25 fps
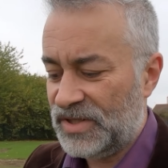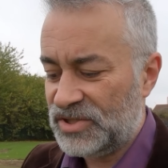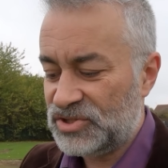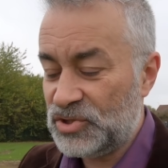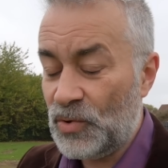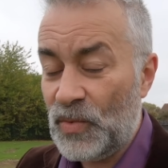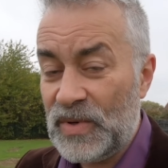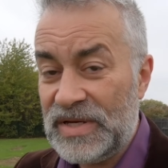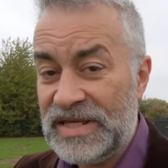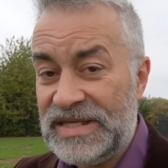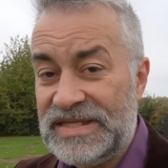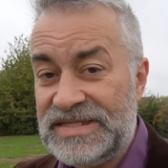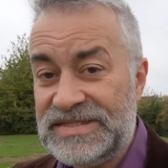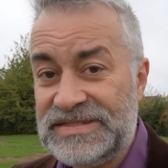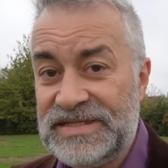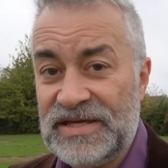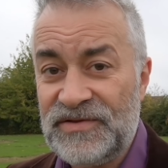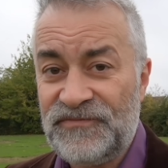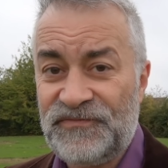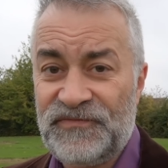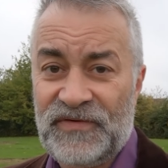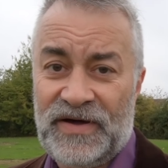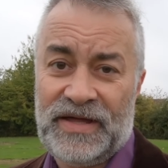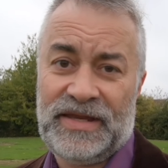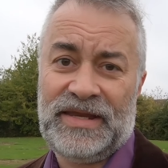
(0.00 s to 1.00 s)
So when he
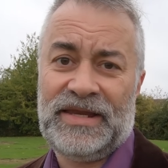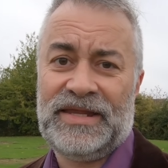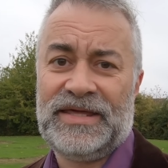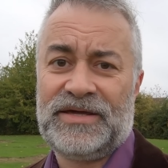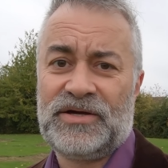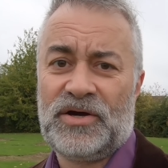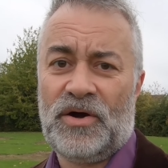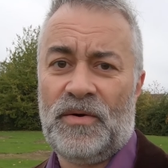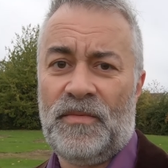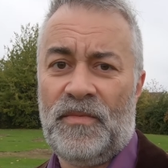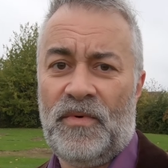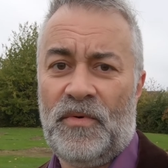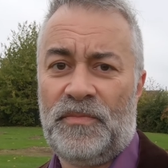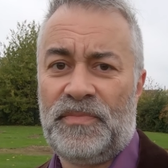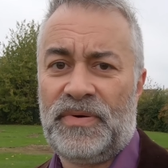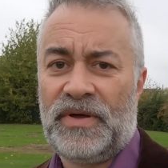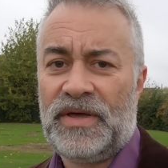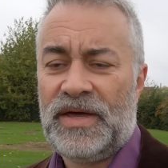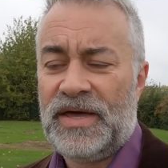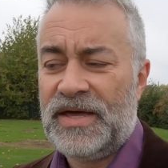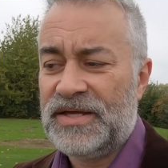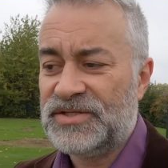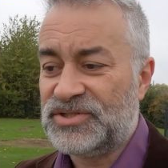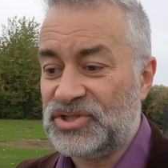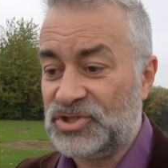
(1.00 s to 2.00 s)
did finally come up
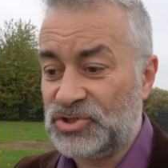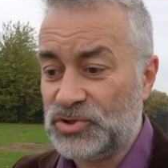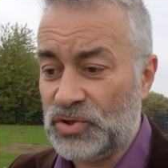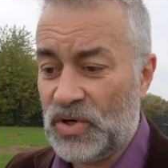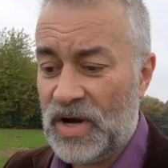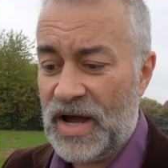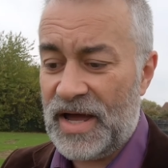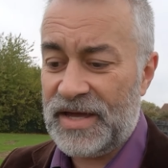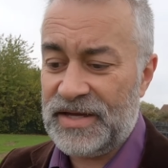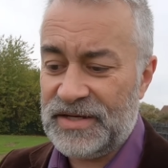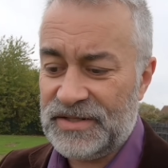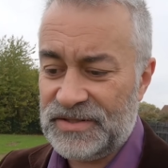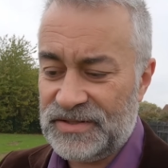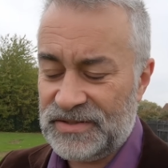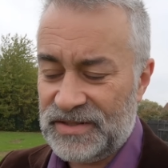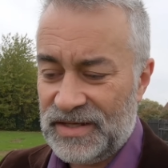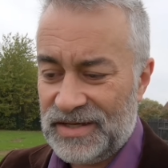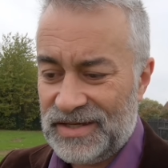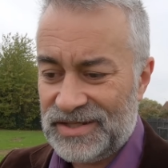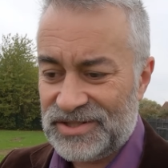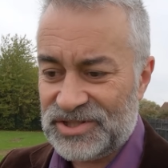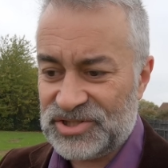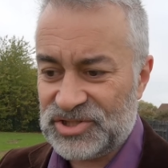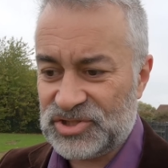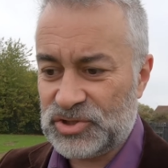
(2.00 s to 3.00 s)
to try and
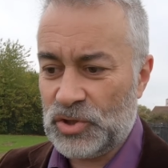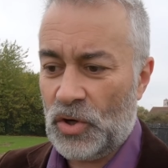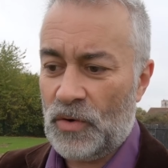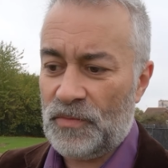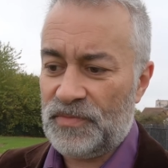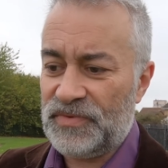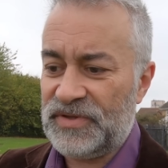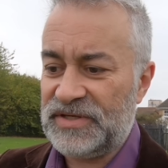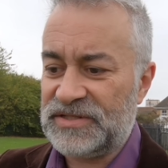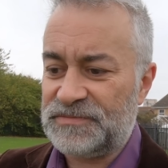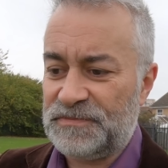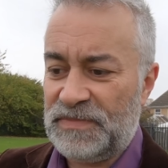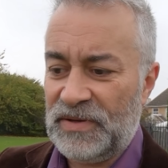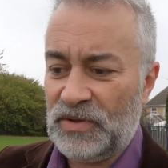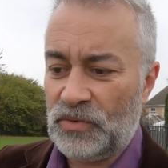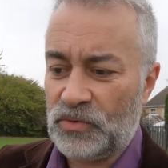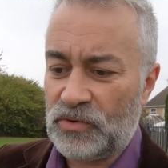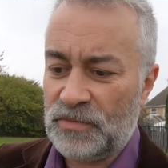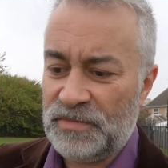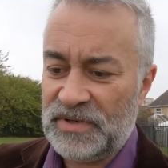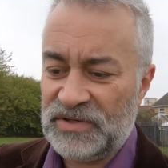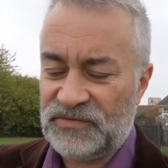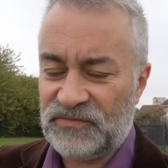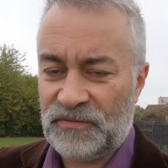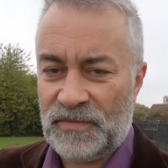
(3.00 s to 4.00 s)
stop this
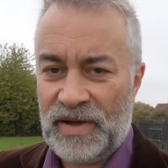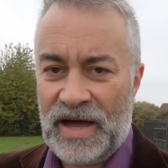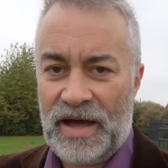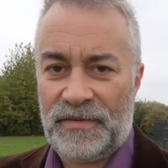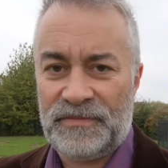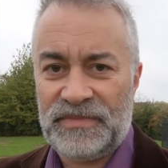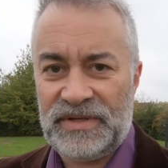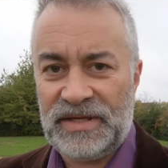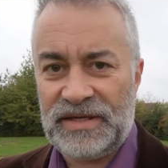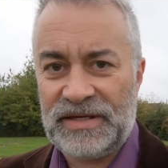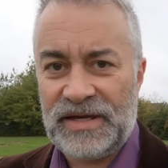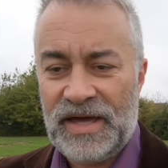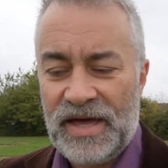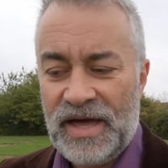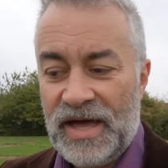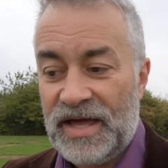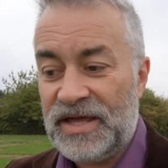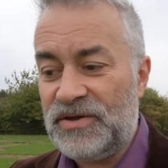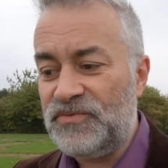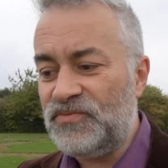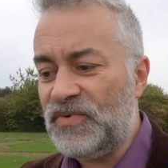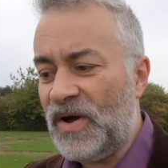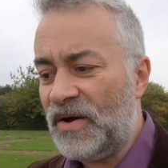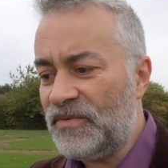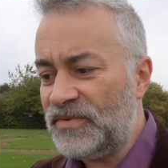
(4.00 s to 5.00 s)
pilgrimage from happening,
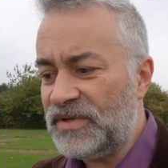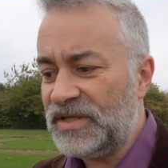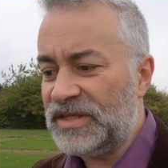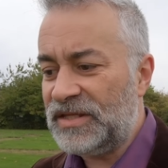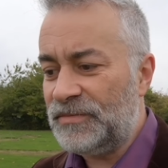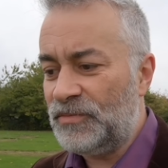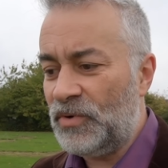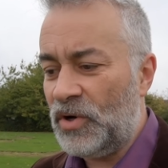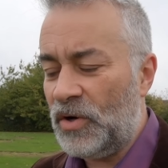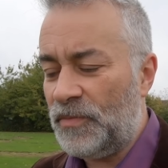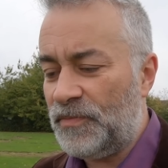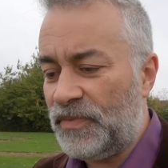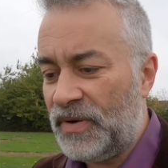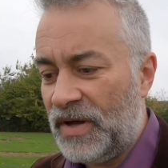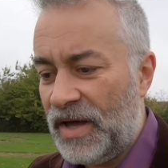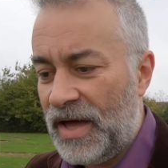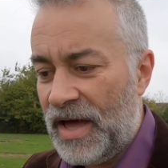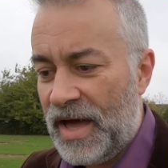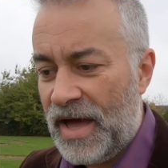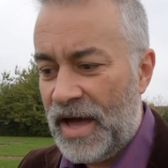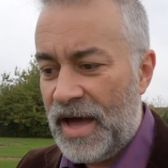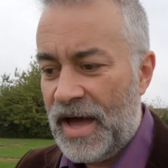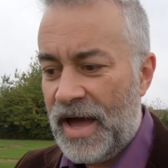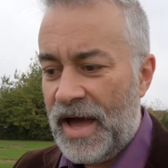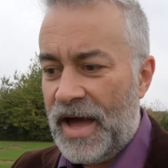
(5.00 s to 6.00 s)
he rounded them up
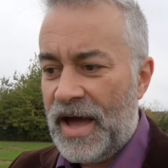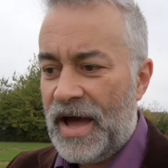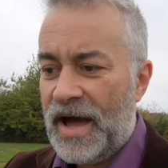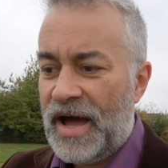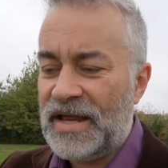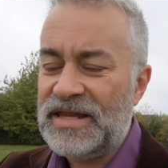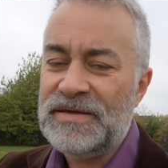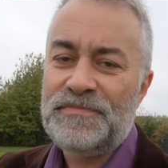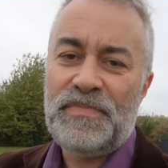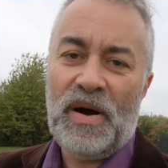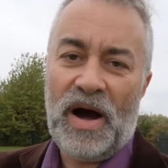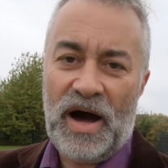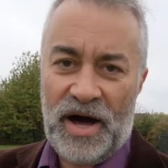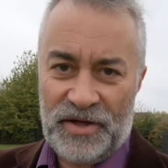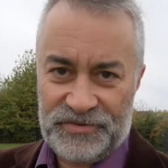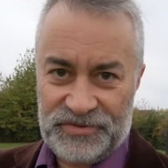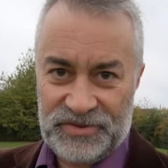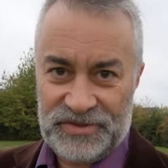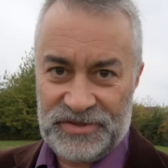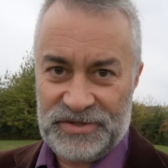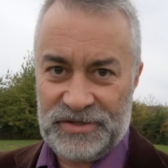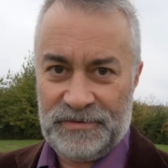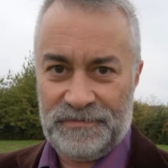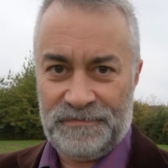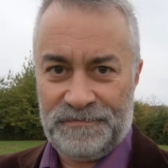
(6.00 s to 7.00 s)
and he
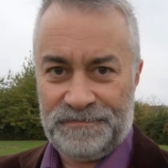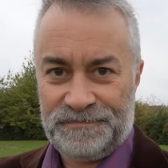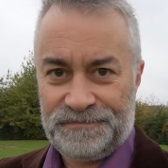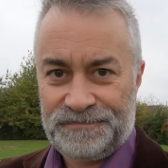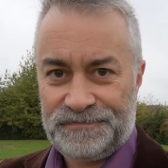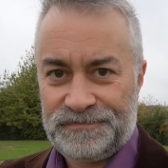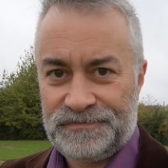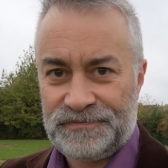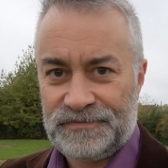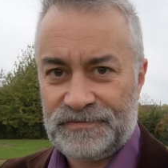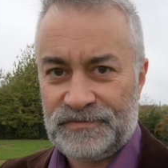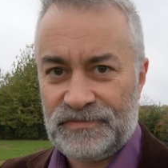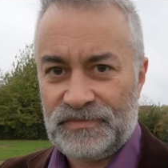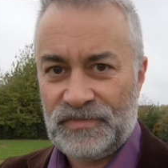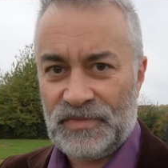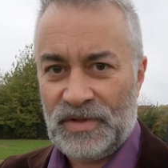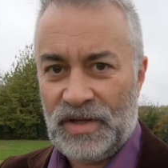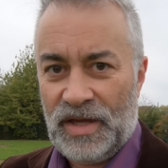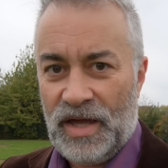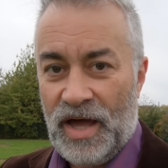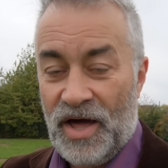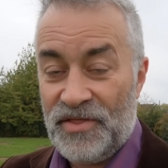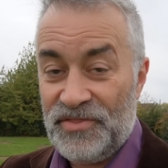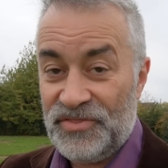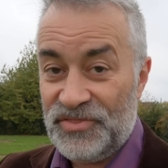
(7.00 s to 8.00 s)
pardoned them.
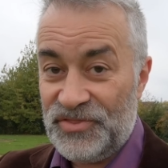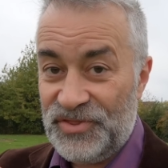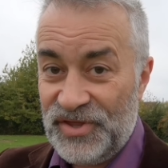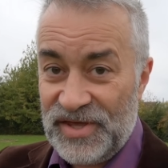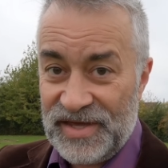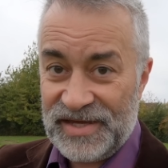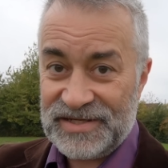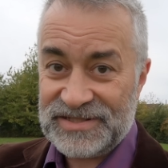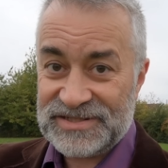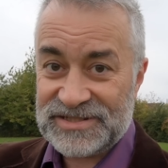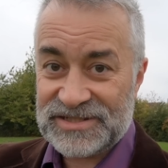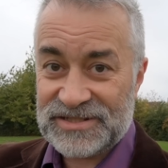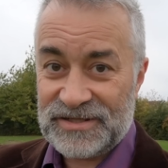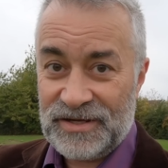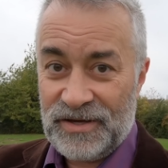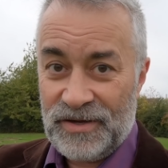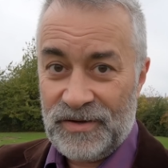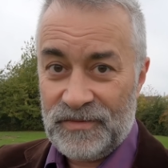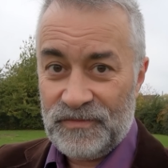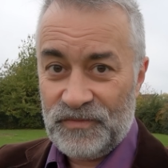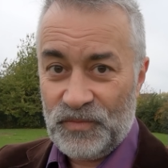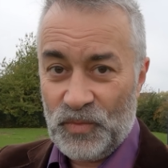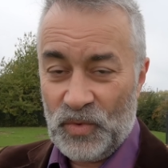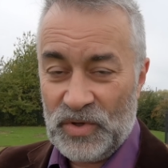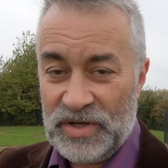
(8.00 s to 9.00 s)
And this
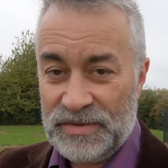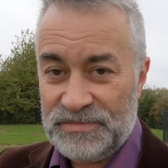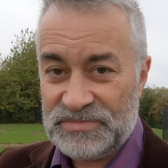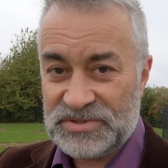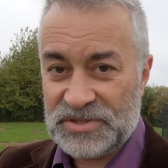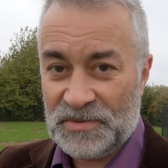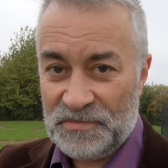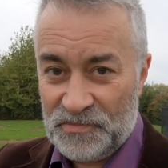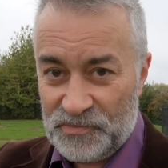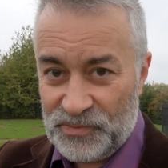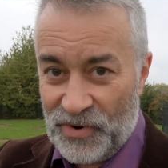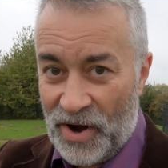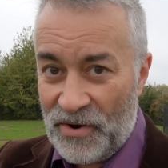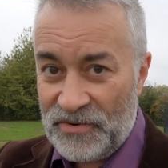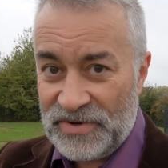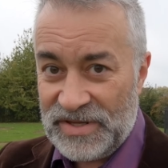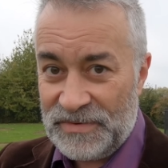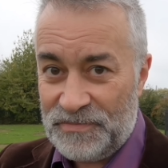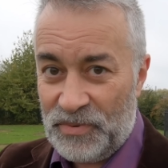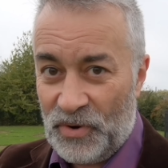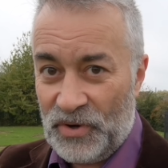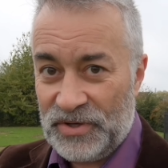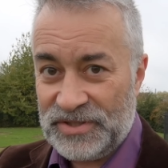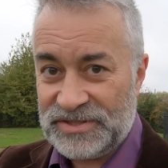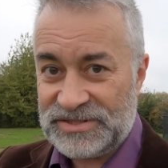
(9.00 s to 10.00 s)
won him some
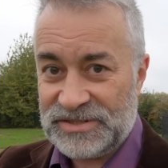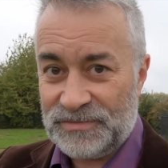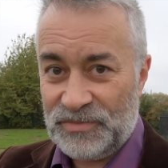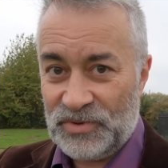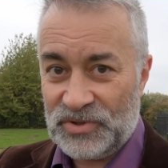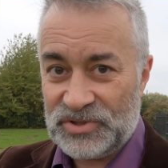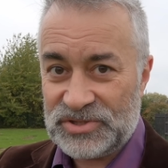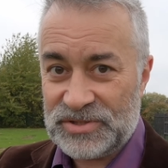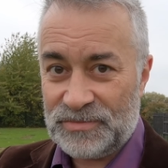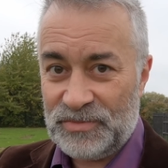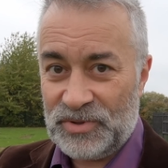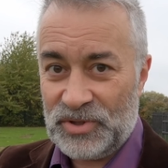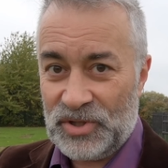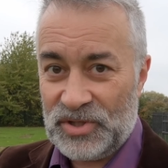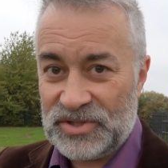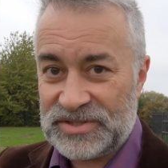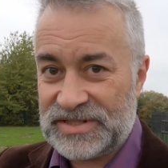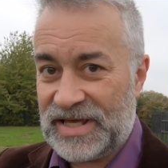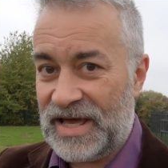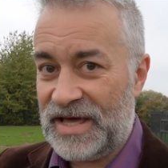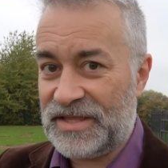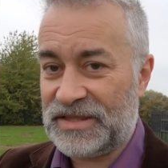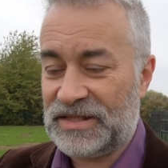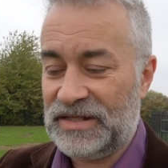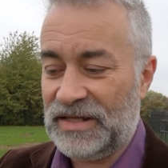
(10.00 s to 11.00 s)
brownie points among some of those
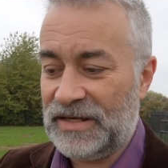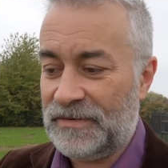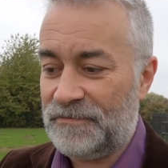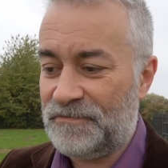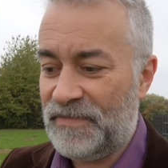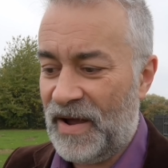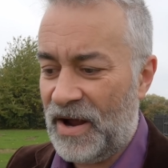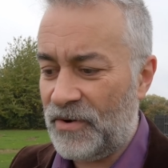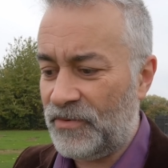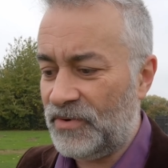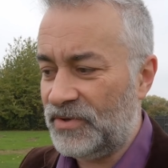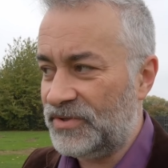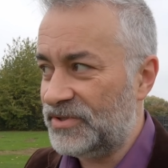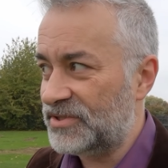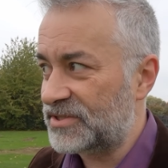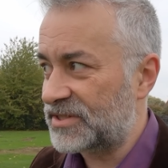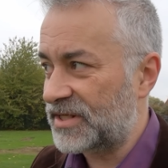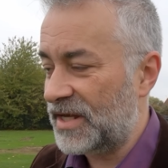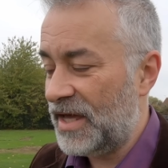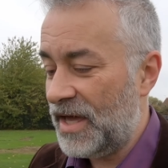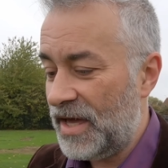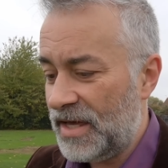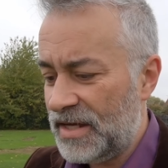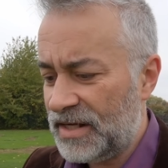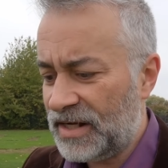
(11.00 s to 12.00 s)
Catholic barons.
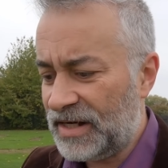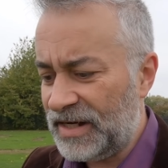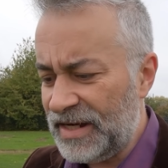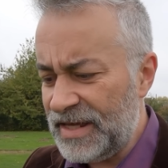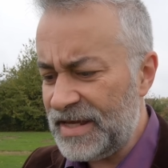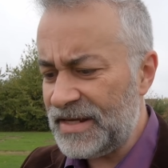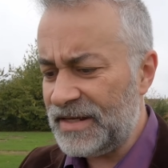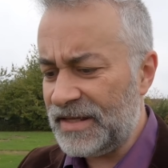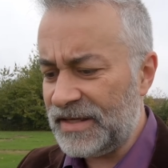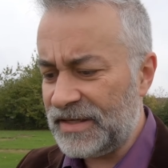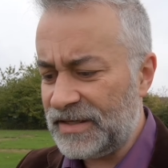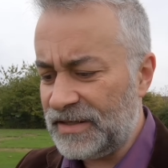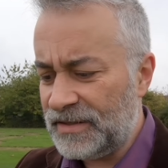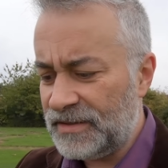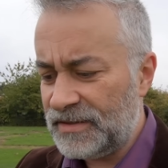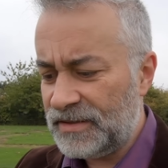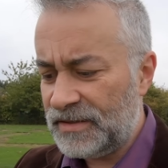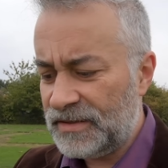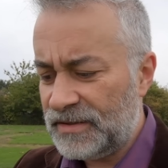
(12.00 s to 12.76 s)
Clearly,